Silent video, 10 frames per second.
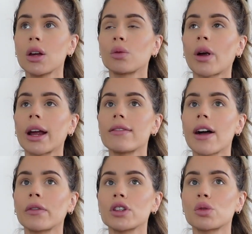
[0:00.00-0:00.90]
Ryan
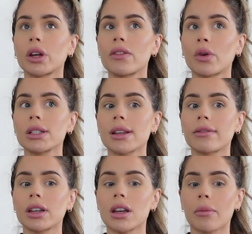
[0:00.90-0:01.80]
found the
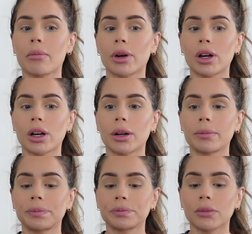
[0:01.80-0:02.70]
24-7
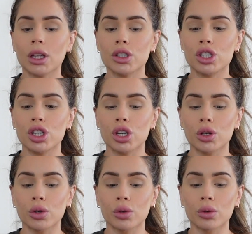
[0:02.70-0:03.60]
number
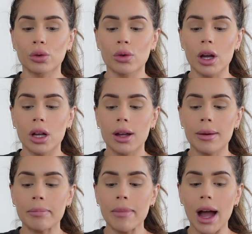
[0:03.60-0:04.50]
to
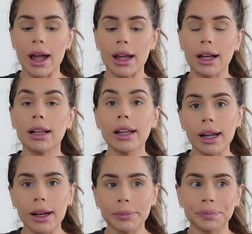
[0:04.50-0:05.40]
my
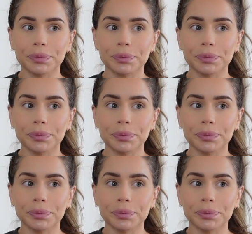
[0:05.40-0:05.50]
clinic.